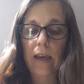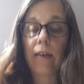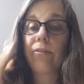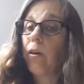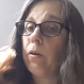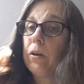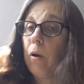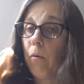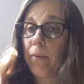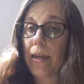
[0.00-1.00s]
and so had
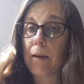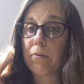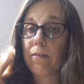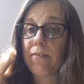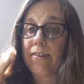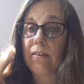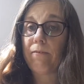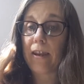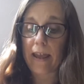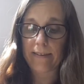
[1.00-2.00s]
not been able to visit
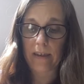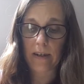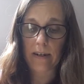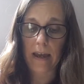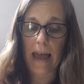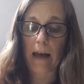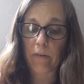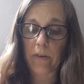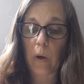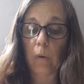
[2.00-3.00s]
Vanessa and her
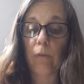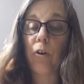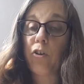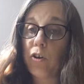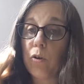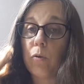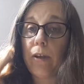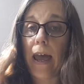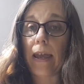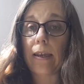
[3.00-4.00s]
household for 2
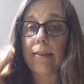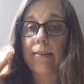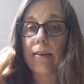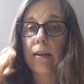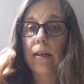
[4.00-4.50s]
days.